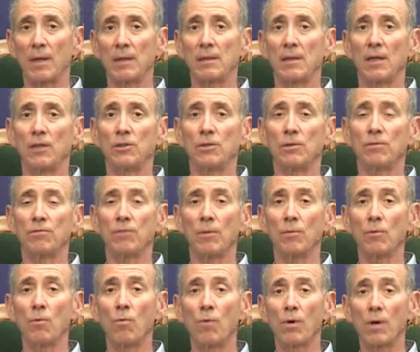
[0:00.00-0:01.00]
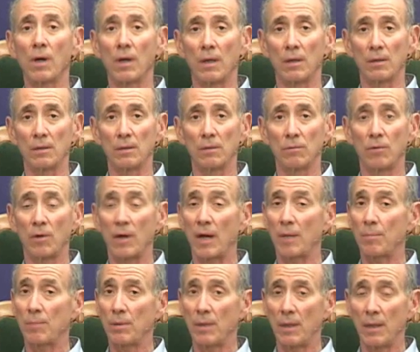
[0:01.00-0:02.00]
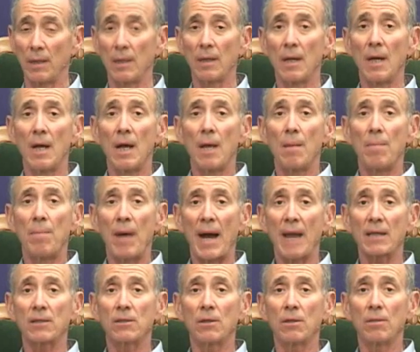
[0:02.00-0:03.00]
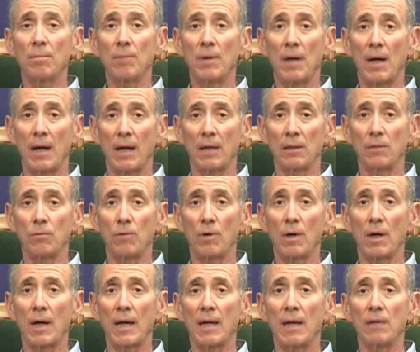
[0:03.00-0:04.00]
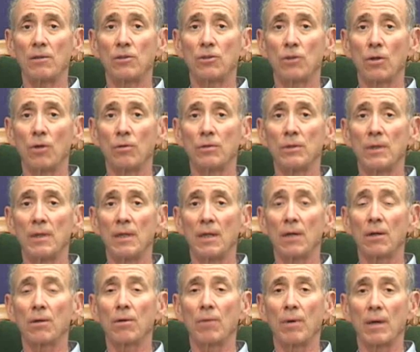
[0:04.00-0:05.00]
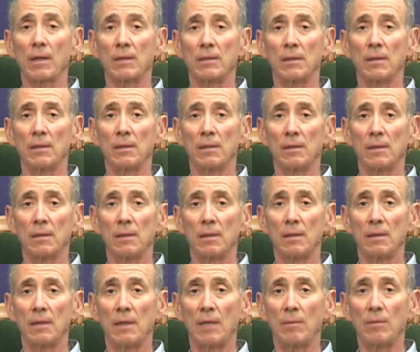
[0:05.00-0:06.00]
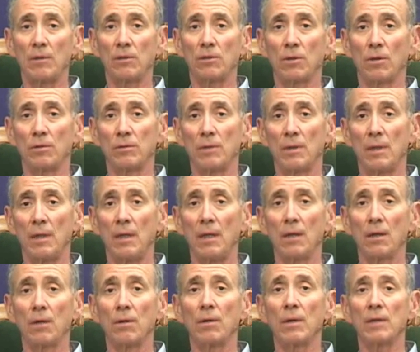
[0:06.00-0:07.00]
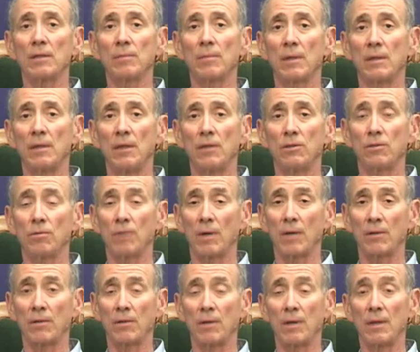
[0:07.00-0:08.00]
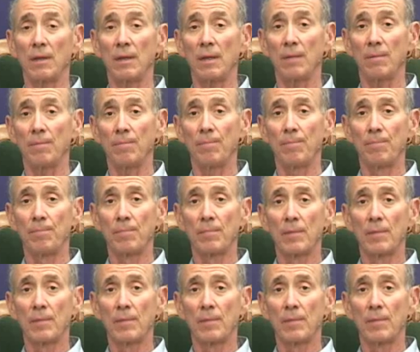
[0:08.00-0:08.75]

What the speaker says: attention from the world, where I put it, back to the mind where I had chosen incorrectly, namely chosen the ego as my teacher rather than him.